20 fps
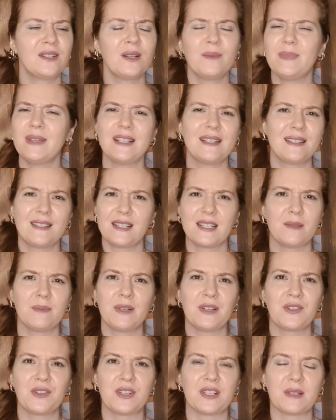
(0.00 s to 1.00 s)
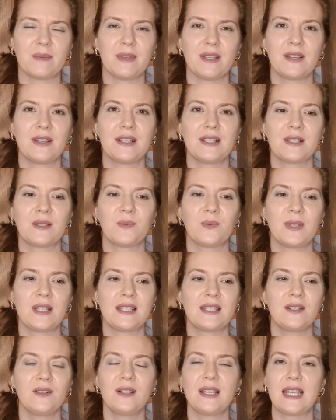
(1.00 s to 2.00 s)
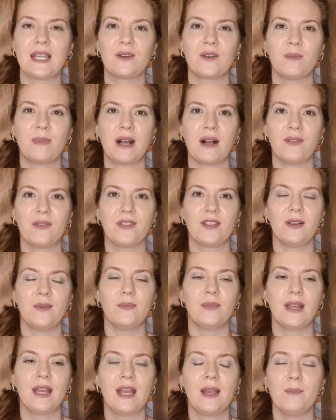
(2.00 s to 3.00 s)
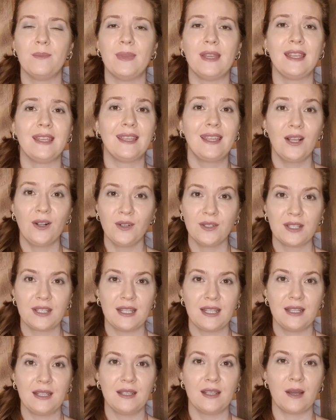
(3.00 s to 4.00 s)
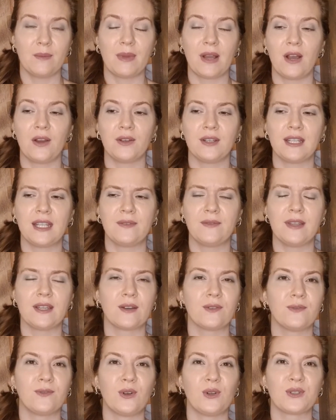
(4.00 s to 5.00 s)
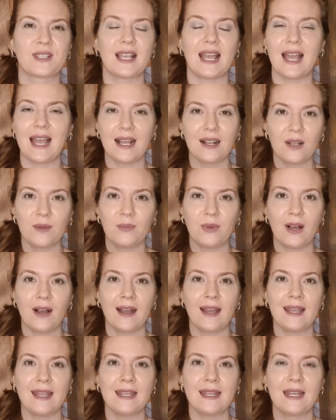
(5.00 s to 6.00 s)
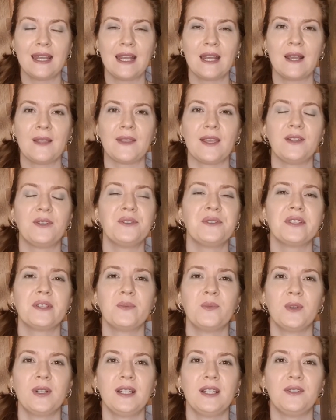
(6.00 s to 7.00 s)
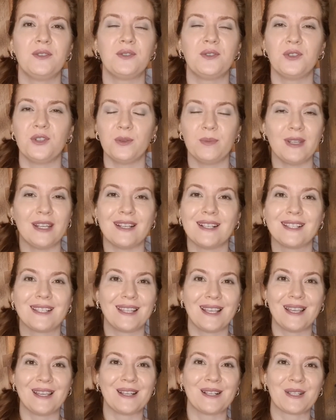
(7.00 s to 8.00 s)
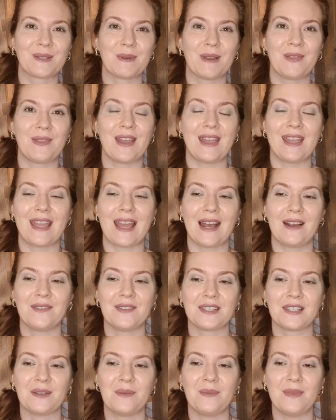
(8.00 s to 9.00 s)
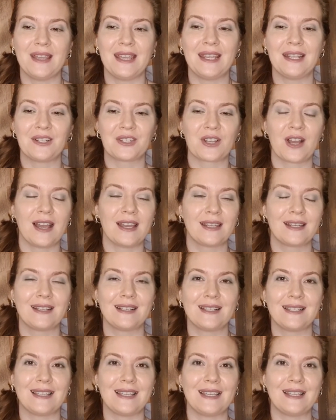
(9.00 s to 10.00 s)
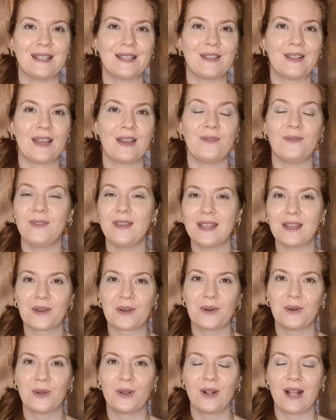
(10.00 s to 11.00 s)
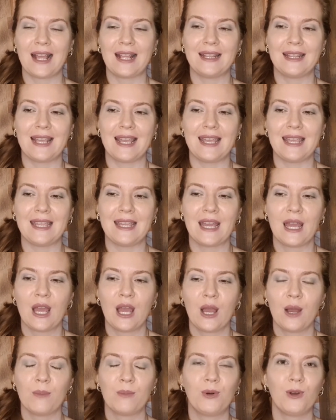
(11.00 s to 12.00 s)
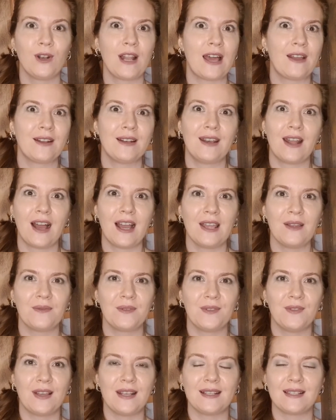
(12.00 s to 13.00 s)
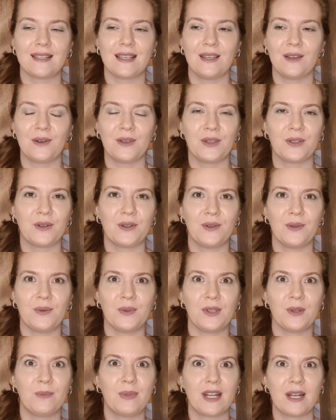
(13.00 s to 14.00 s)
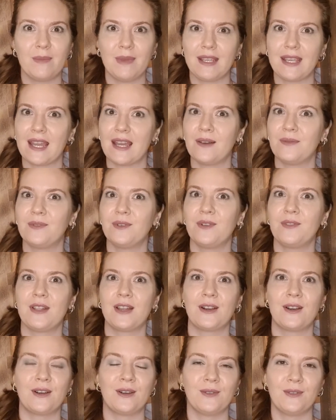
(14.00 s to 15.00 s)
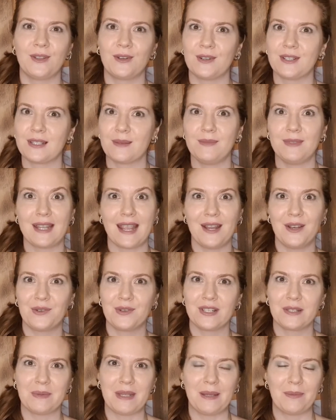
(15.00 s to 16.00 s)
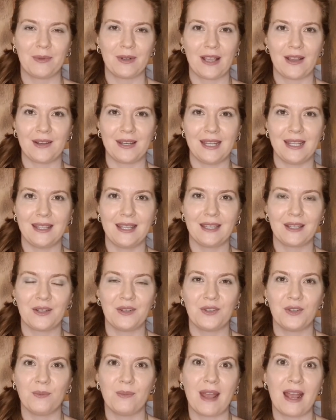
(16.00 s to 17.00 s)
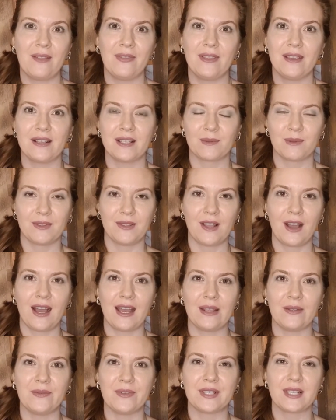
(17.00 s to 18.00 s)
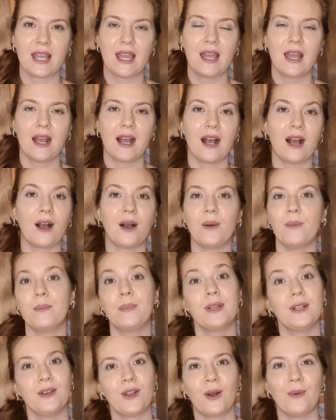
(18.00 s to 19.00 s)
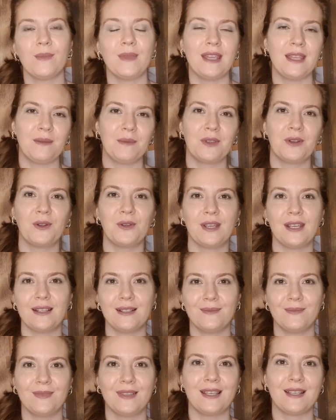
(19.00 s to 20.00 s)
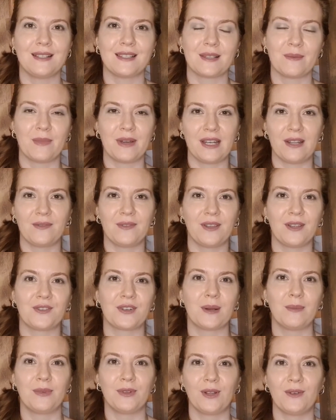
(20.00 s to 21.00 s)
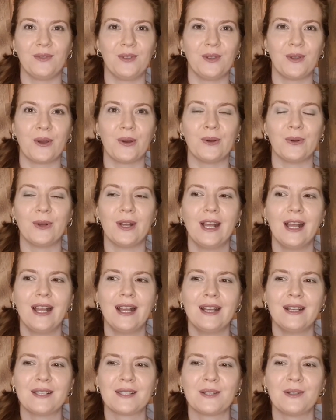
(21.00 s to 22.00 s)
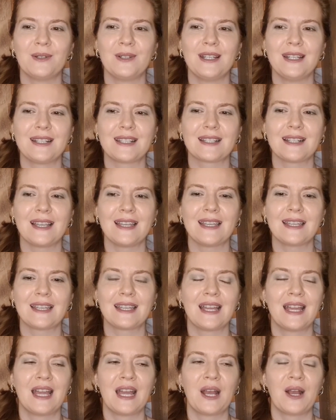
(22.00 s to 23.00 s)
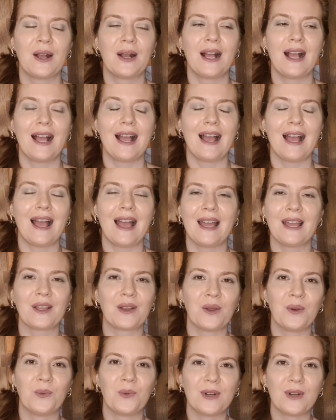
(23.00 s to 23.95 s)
appears suspicious because we still hear about them being guilty, about giving a false alibi. They do some really dubious things where they have some hitchhikers in their vehicle and they pull out a knife and they say, oh, you know, you'd better be careful. There are some dangerous people out here that can do bad things with knives, but not me. You know, here's some money for your trouble, off you go. So it's like, hang on,